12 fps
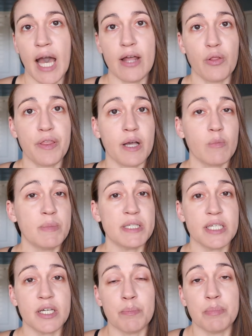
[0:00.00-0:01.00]
I don't think I'm gonna be
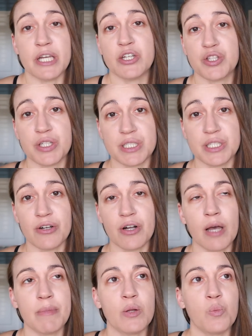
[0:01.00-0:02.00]
seeing a beach this
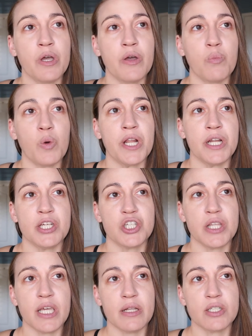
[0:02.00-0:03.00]
year. I mean, we, we'd
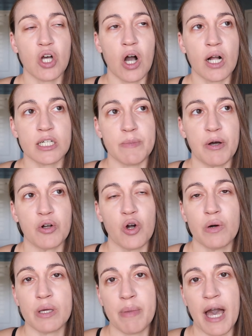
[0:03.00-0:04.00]
initially talked about
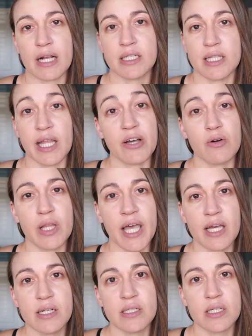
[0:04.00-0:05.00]
going back to
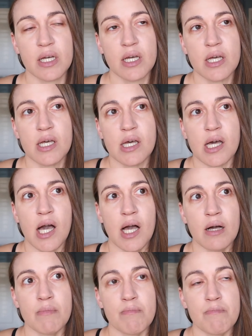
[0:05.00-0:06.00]
Legoland,
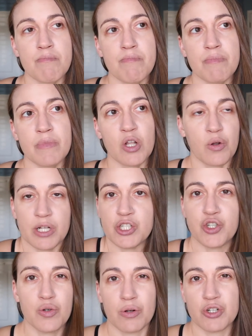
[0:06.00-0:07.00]
um, you know, in
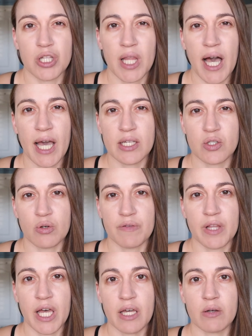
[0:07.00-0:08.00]
June or July, sort
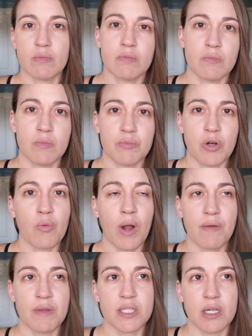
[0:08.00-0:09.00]
of like
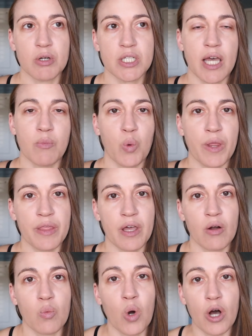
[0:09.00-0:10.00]
around the summertime when
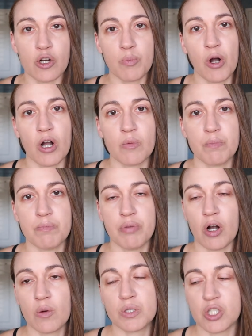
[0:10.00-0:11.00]
their water park
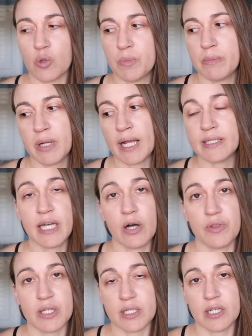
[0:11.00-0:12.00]
part was open, but I
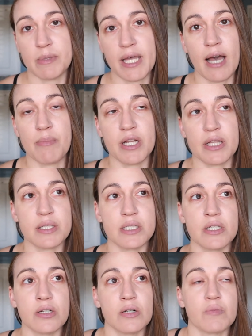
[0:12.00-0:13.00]
doubt that's gonna be happening
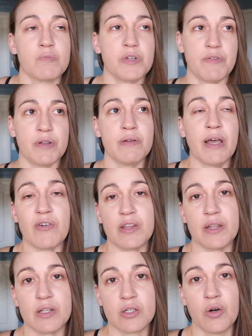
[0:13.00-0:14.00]
this year given
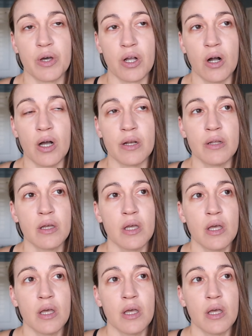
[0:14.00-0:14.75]
everything that's going on.